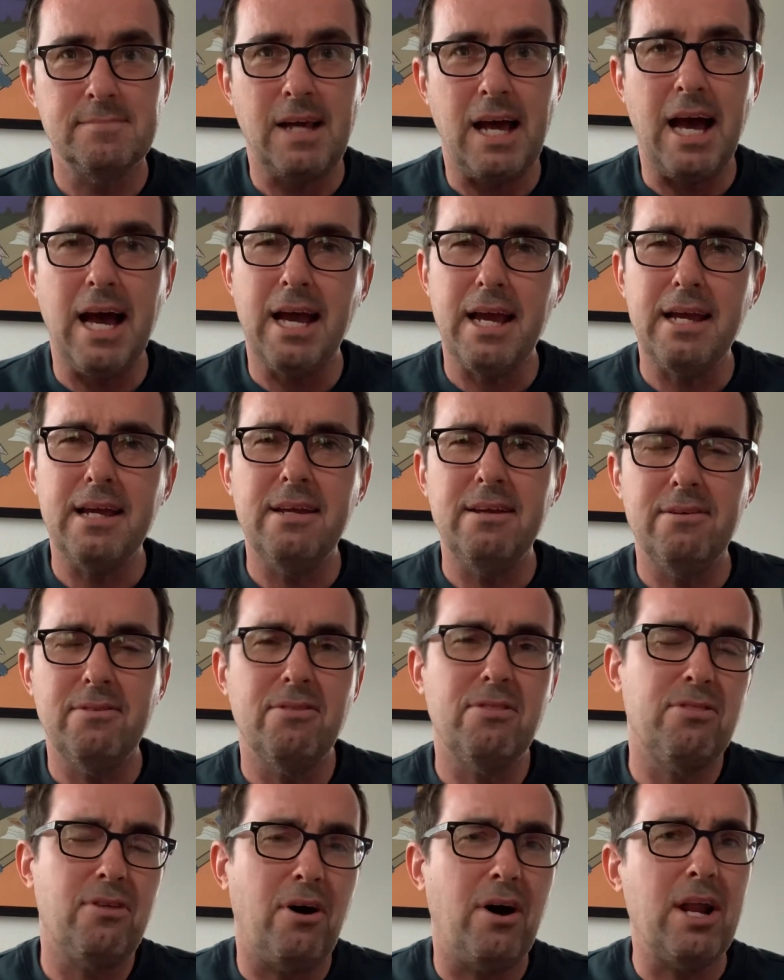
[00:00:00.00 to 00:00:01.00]
I
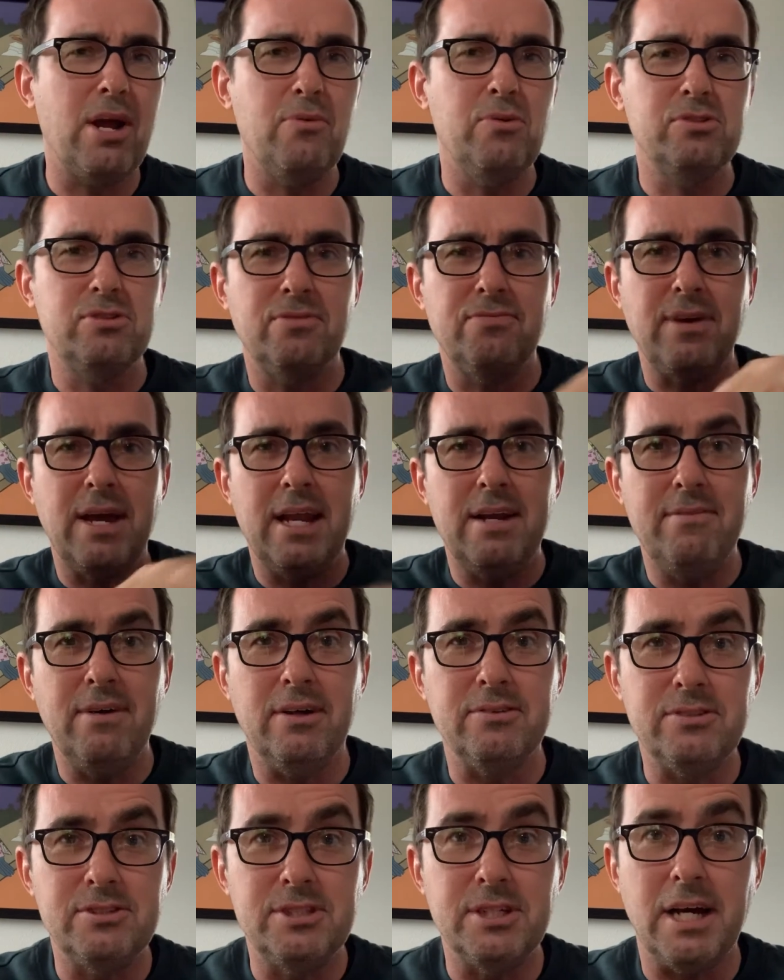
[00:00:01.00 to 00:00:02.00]
thought I was a fan of
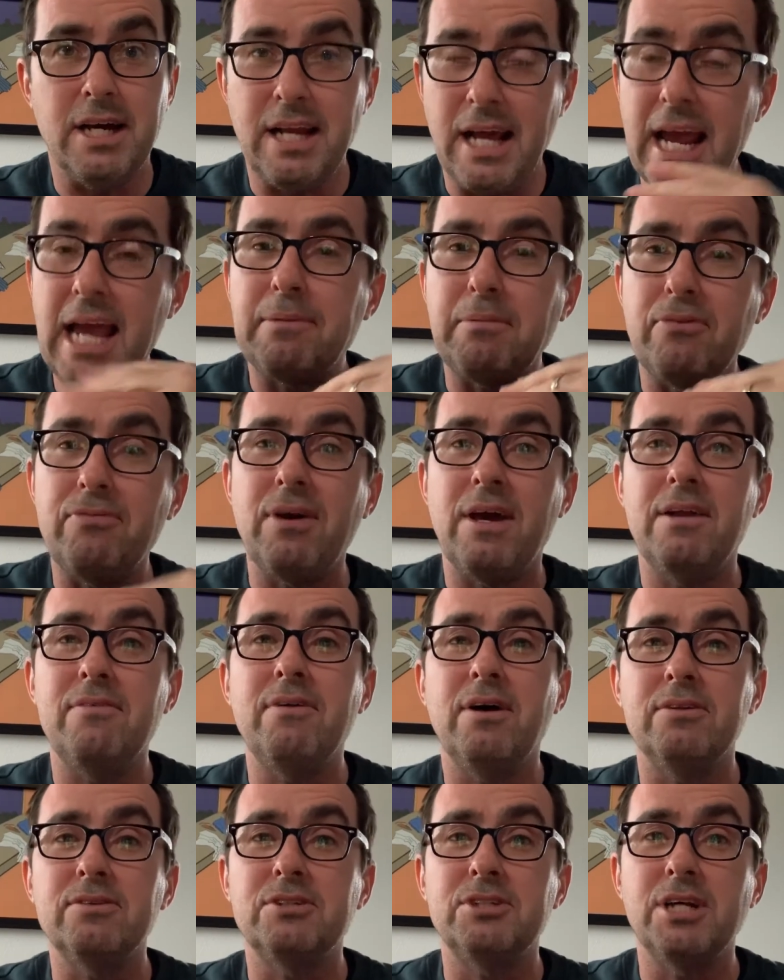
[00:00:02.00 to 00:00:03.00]
Elton John. I am a fan of
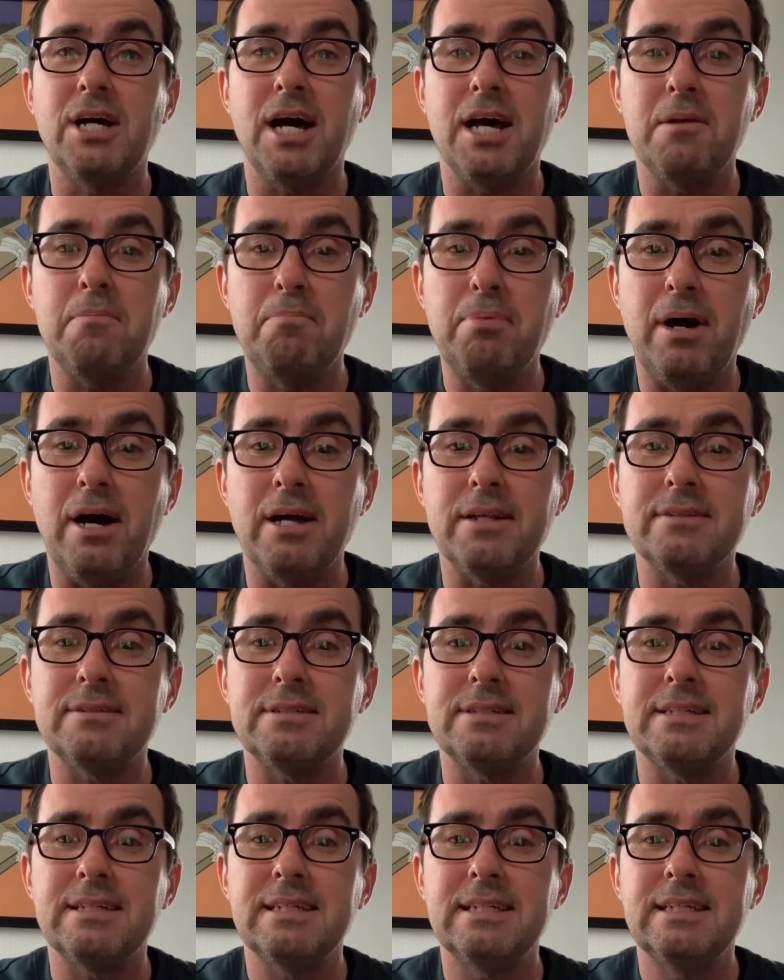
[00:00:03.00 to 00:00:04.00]
Elton John, but
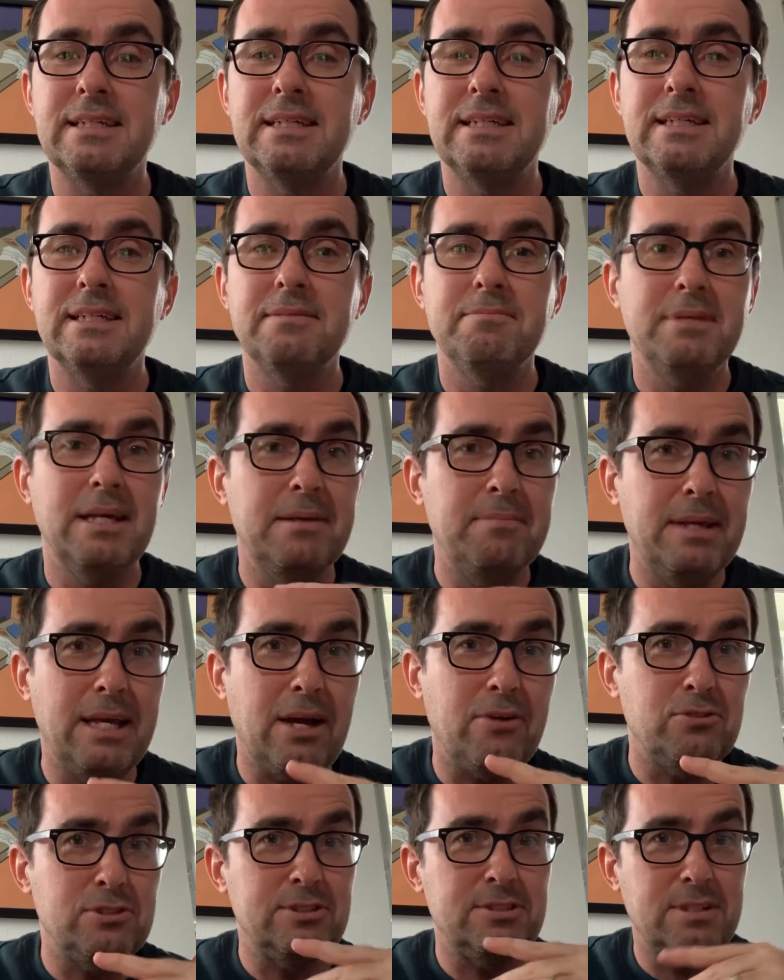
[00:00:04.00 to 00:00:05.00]
maybe I
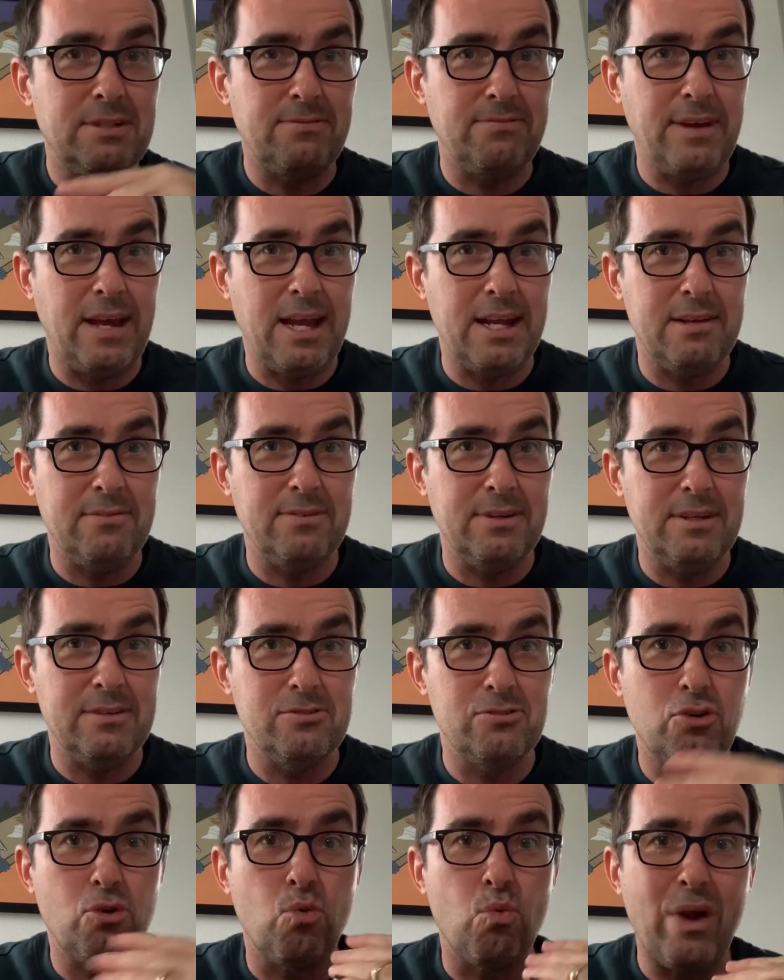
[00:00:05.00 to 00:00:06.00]
was just a fan of
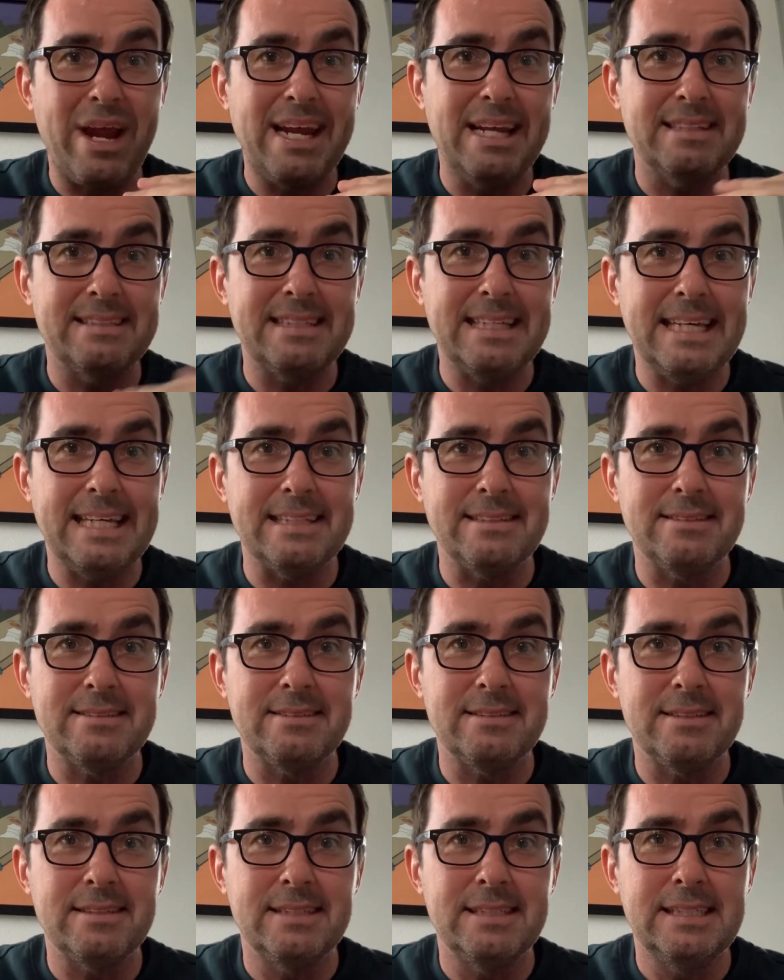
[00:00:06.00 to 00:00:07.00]
his greatest
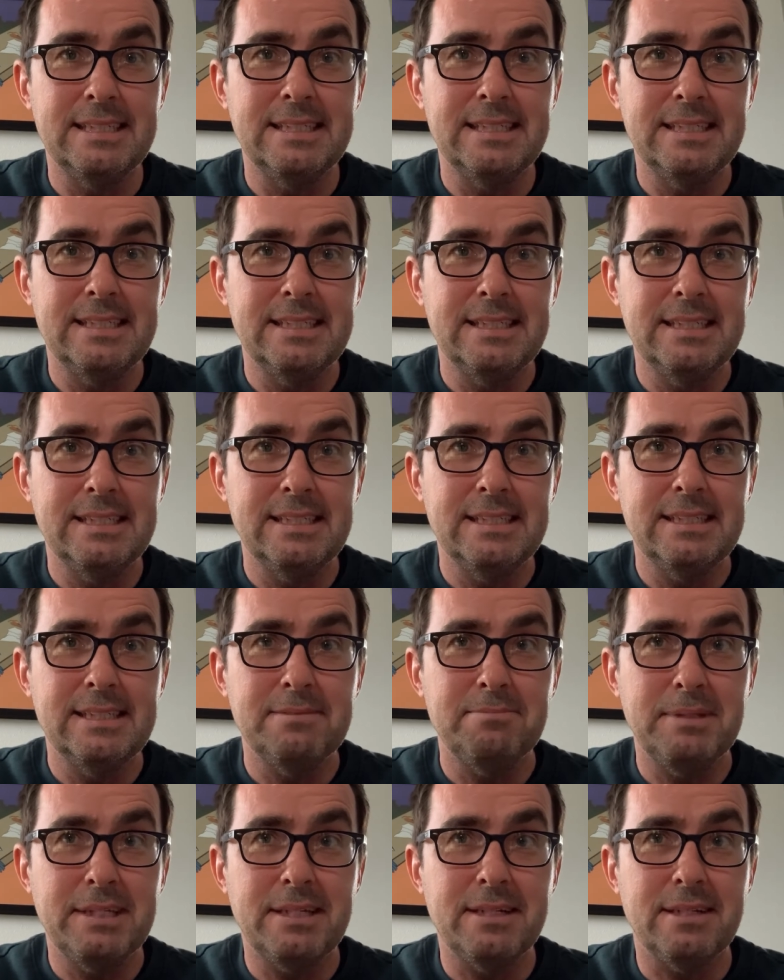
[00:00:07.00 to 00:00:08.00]
hits.
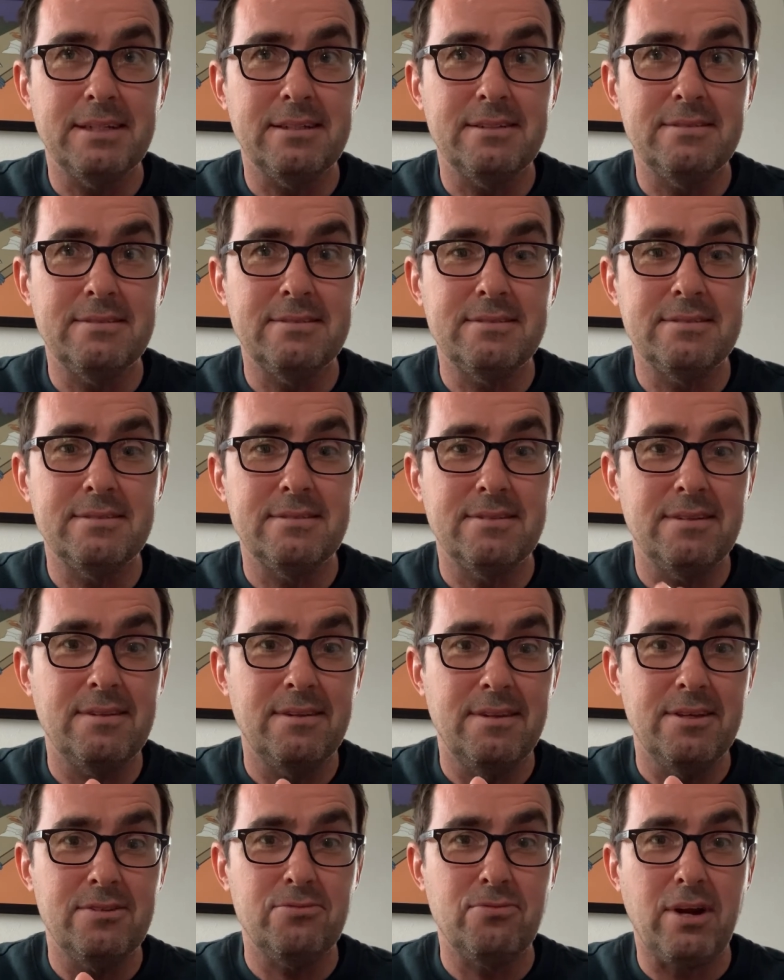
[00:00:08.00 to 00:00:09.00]
Because
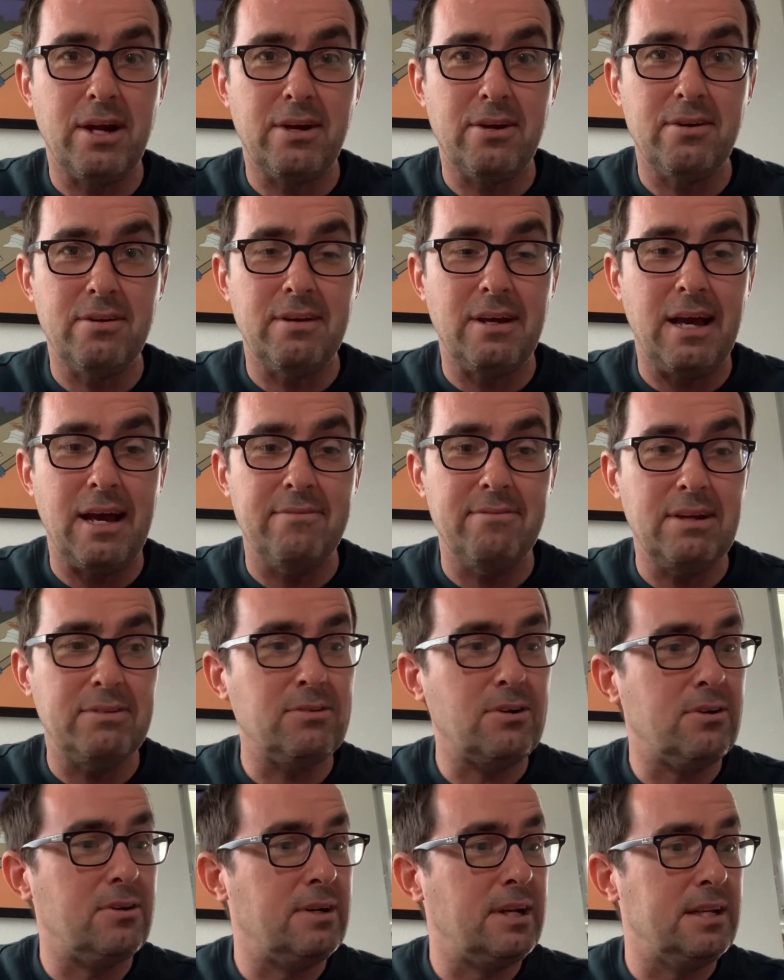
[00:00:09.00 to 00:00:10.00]
this record, I've never
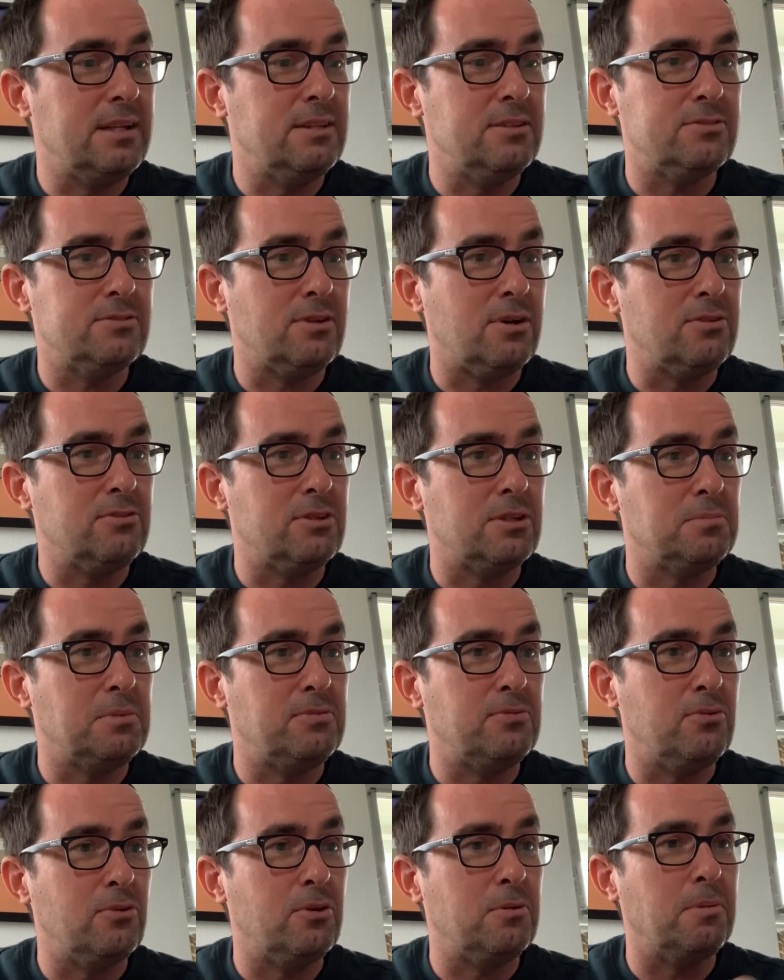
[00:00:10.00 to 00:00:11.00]
heard any of the songs on it
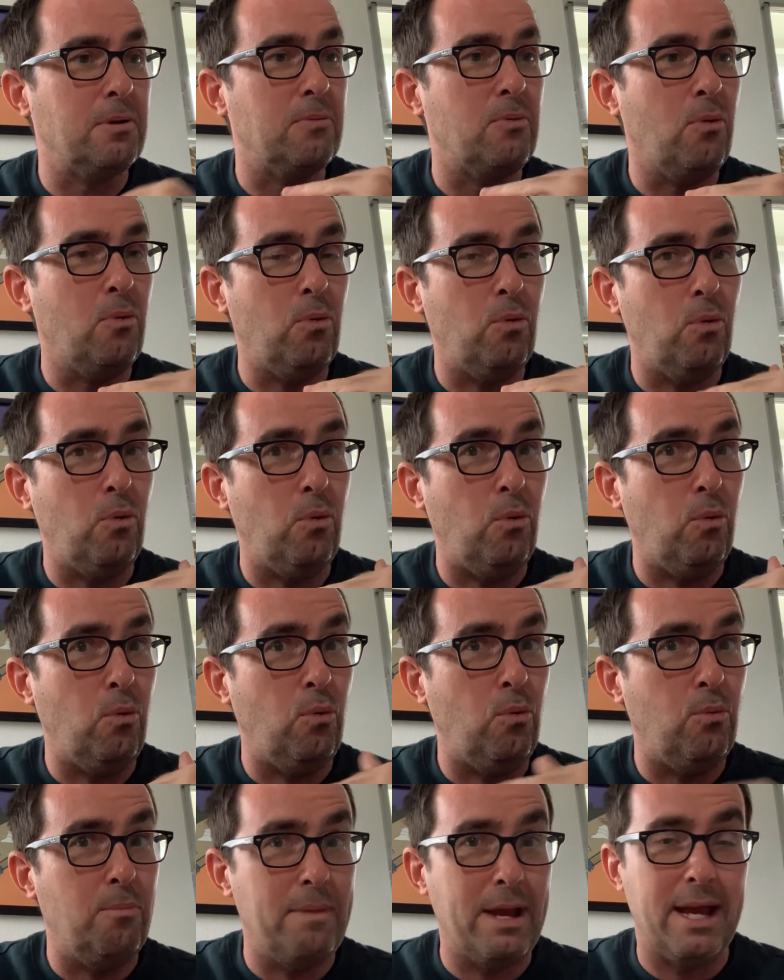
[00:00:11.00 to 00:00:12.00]
before, but
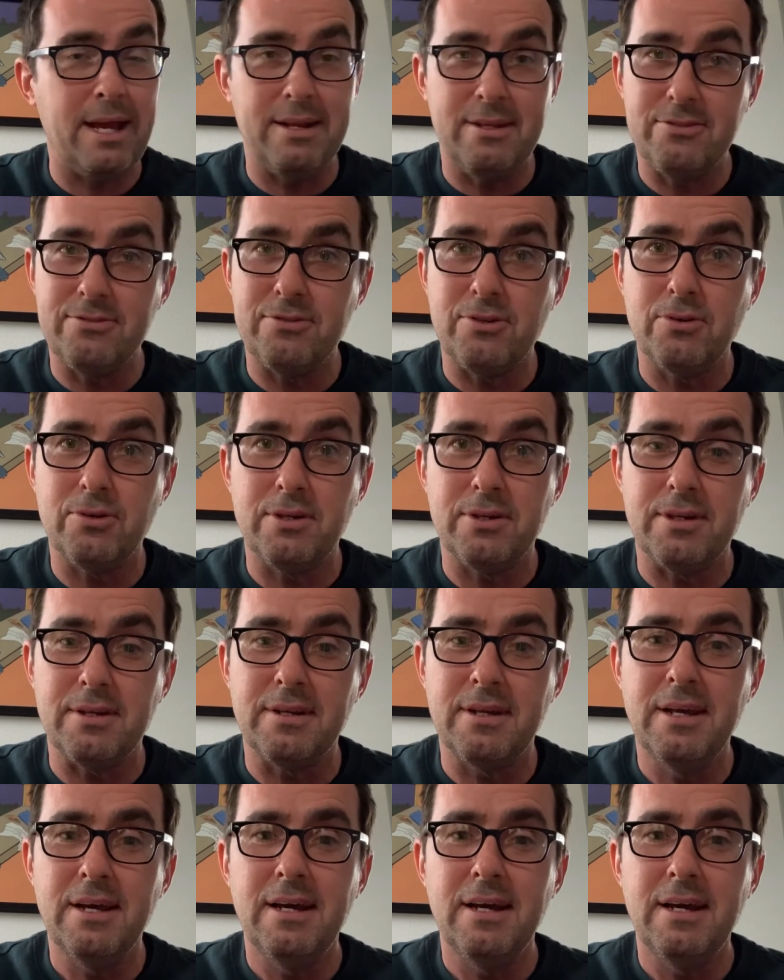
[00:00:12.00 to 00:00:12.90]
whoo, man, it's so good.